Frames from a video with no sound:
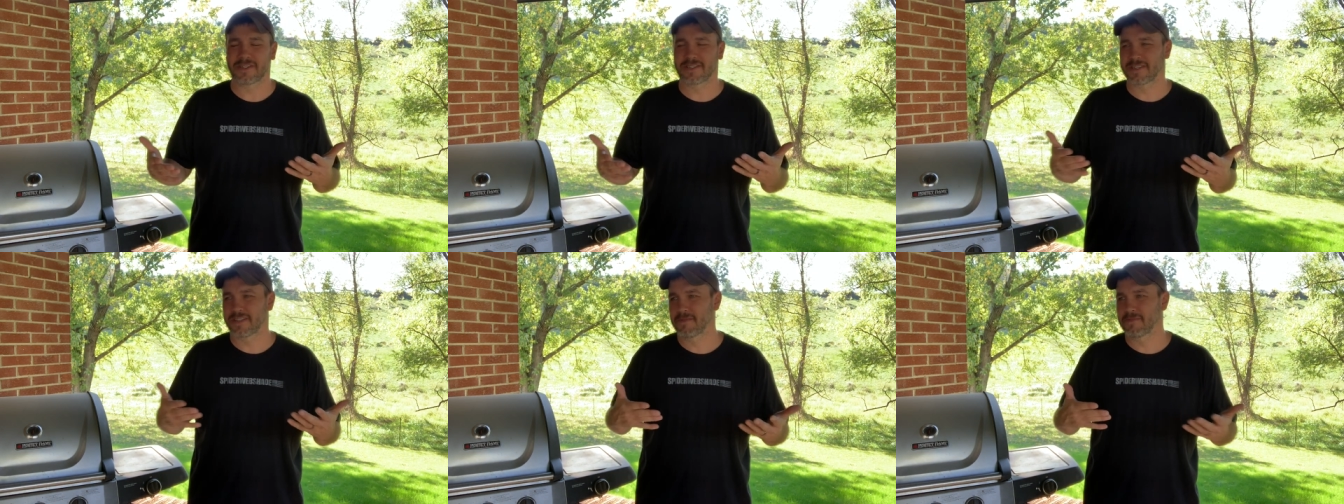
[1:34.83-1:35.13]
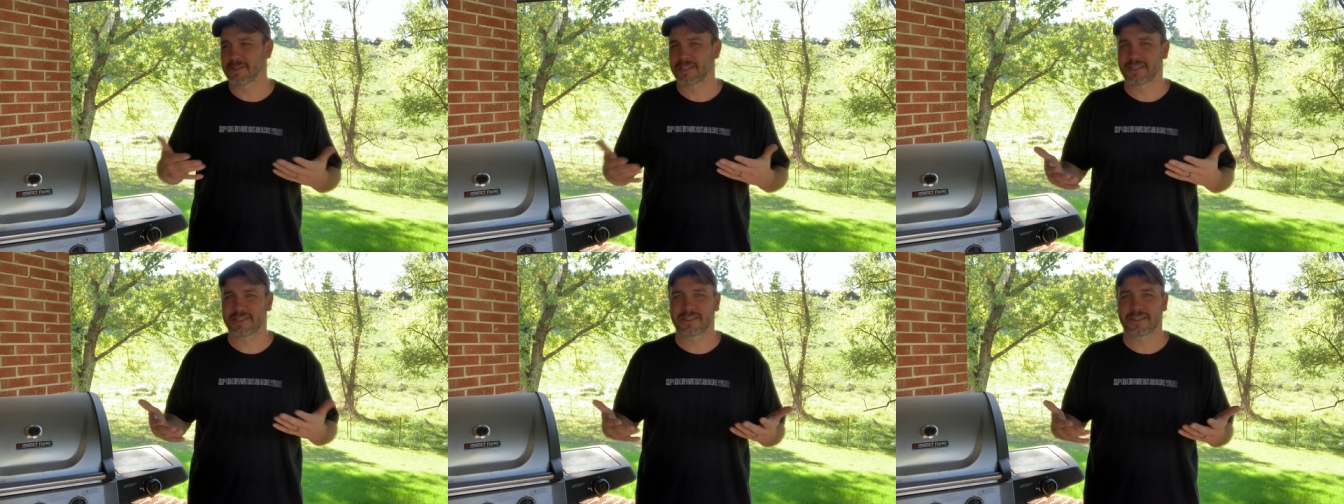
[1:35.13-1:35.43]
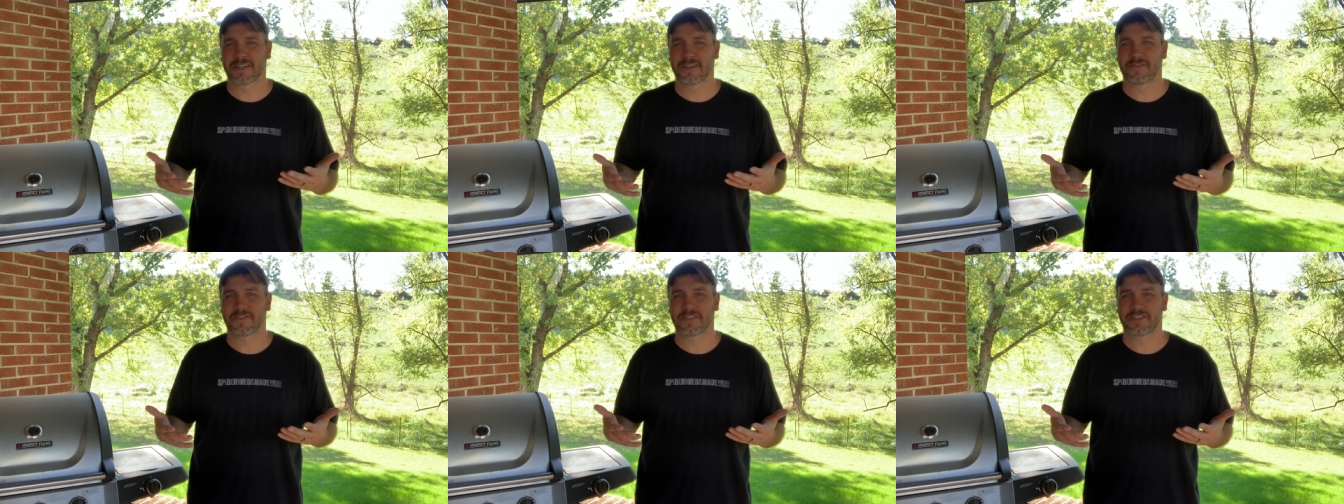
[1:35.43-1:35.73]
Some of this
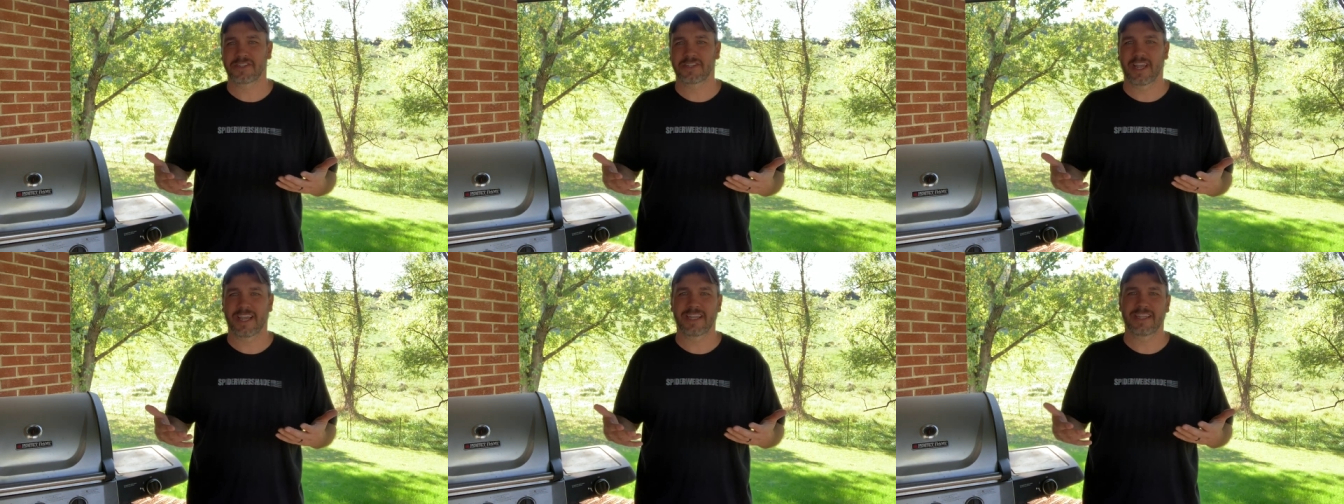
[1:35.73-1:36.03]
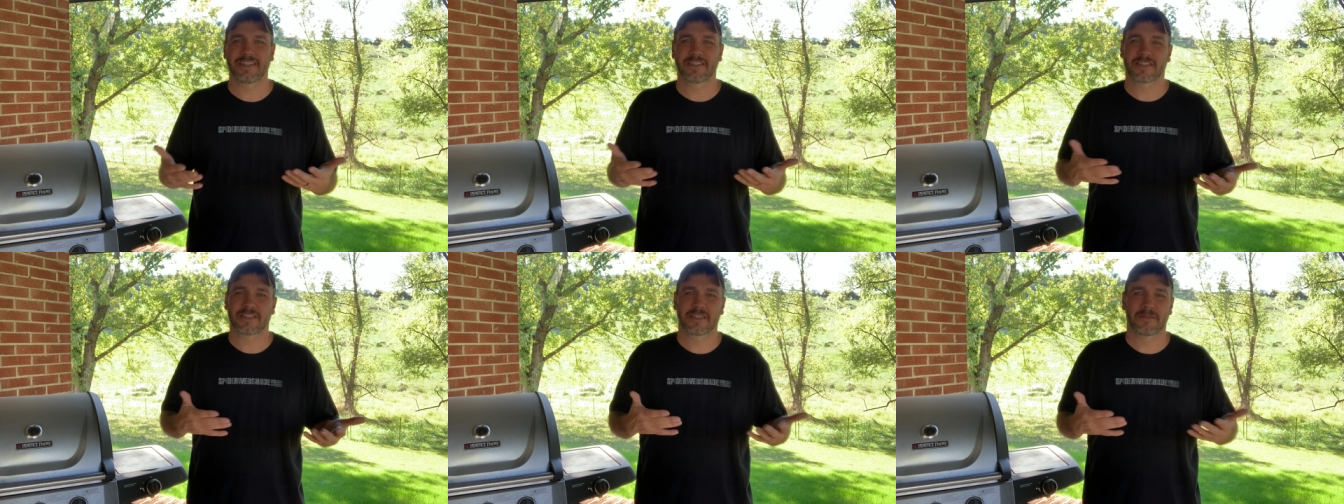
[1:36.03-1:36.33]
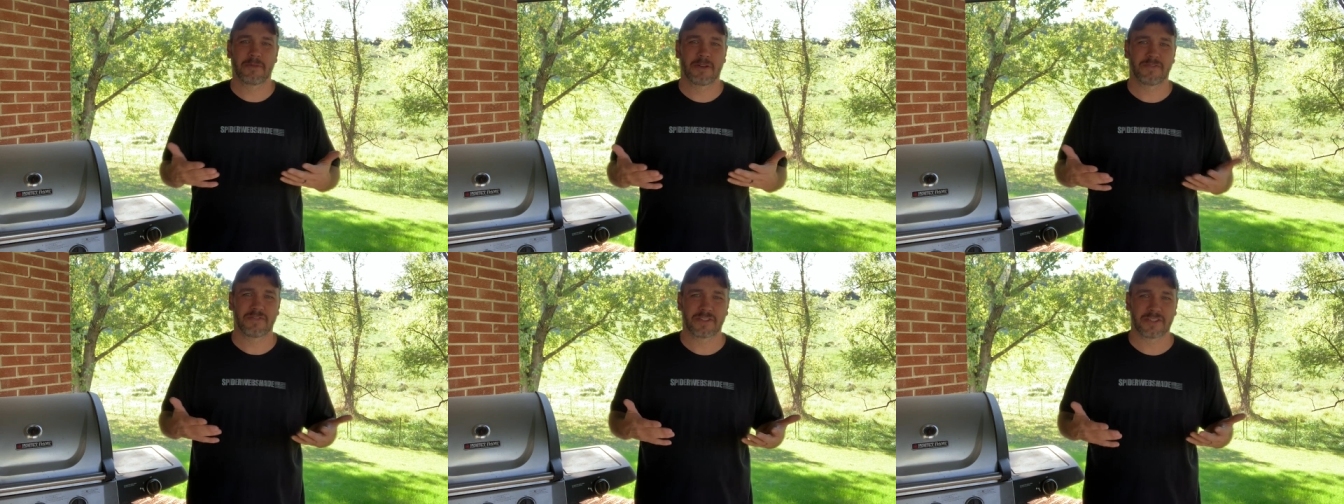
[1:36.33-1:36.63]
stuff has changed,
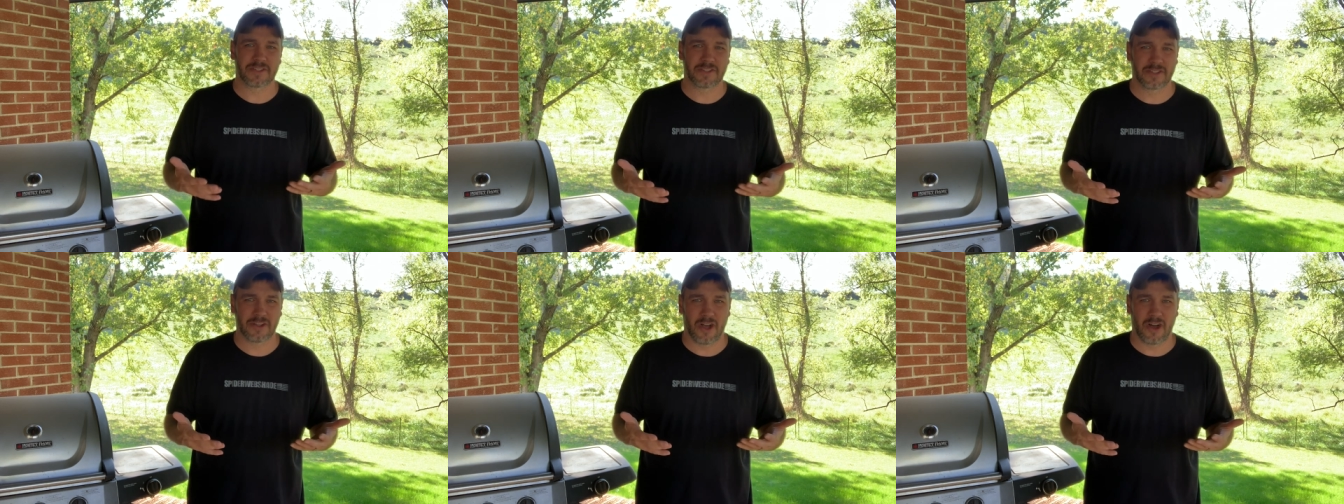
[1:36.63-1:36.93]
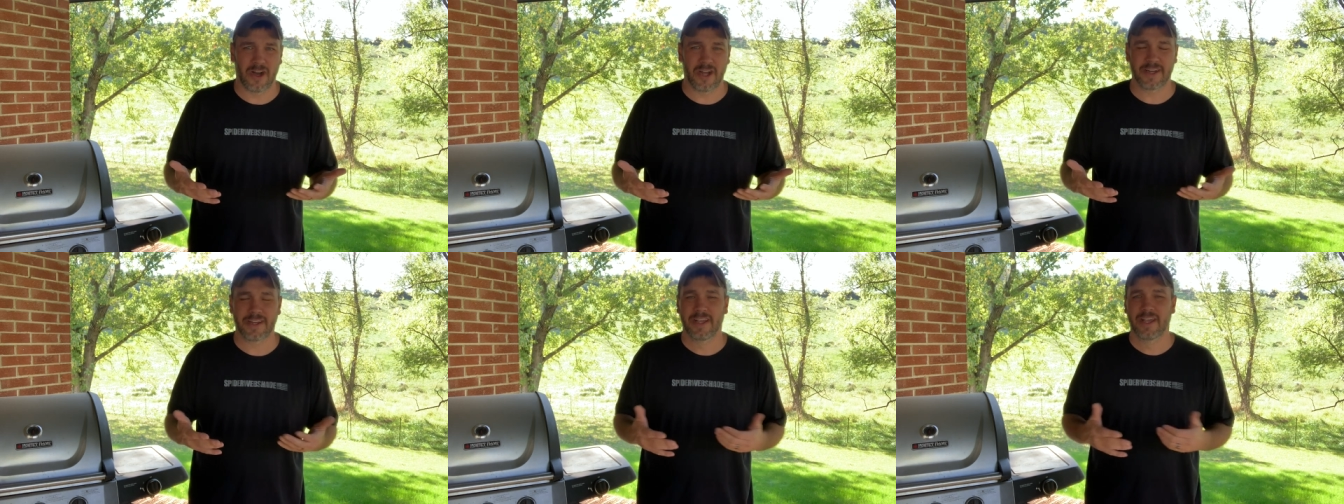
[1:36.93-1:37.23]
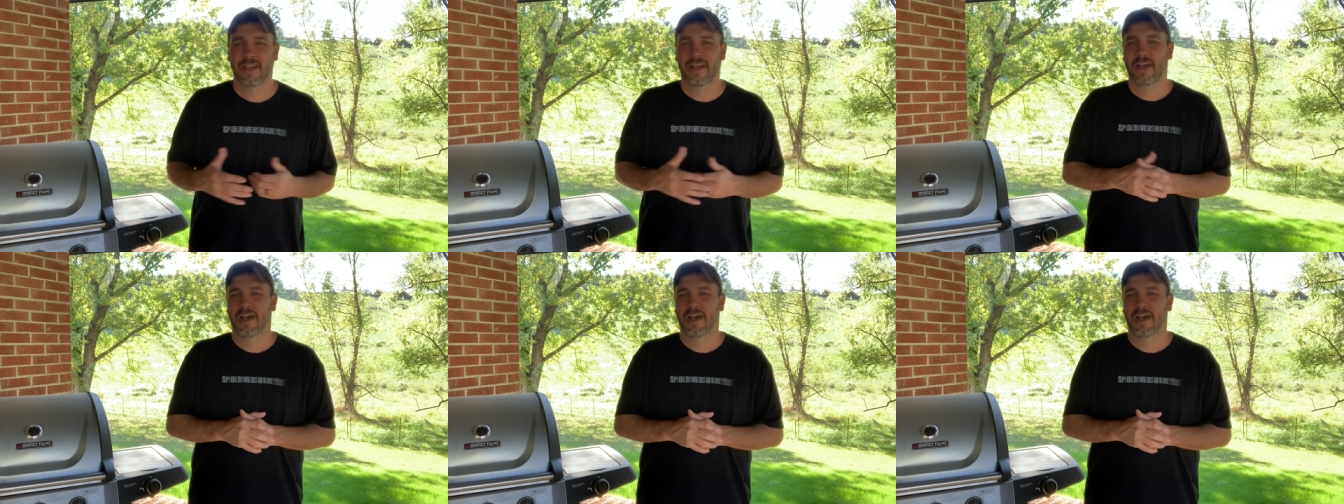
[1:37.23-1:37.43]
some of it's not,